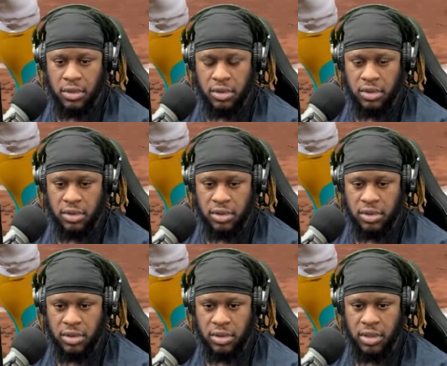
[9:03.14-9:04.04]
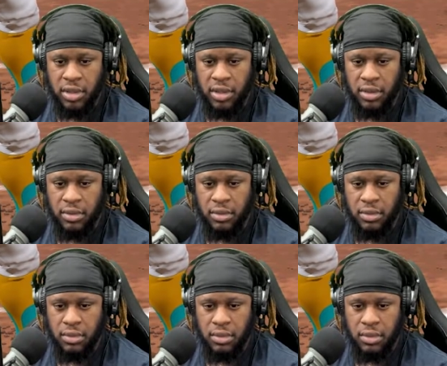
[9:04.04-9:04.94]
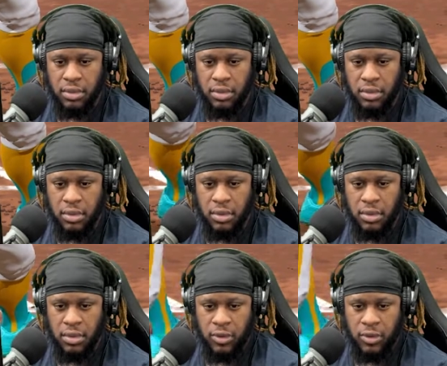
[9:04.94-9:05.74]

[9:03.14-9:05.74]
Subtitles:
No one is speaking in this clip.